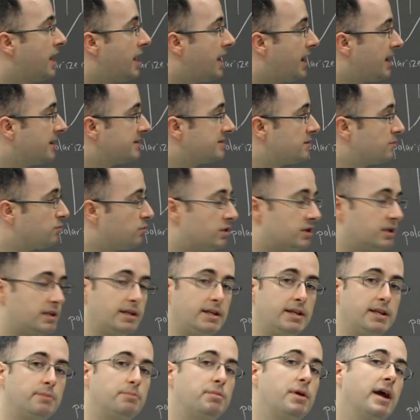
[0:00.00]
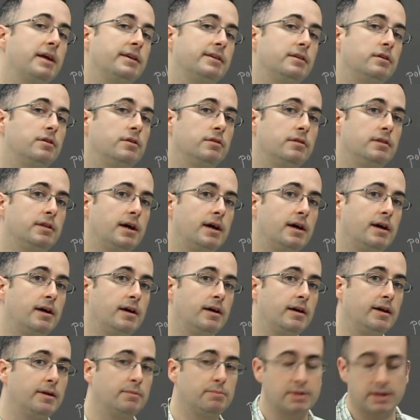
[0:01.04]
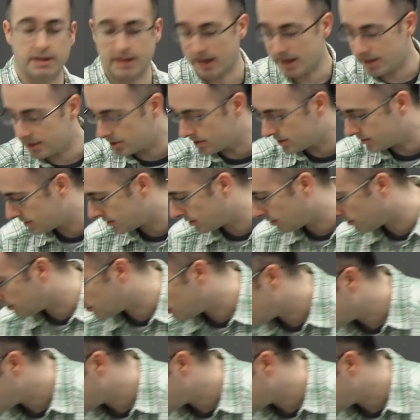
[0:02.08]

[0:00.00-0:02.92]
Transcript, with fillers: It has some really neat practical uh, implications though.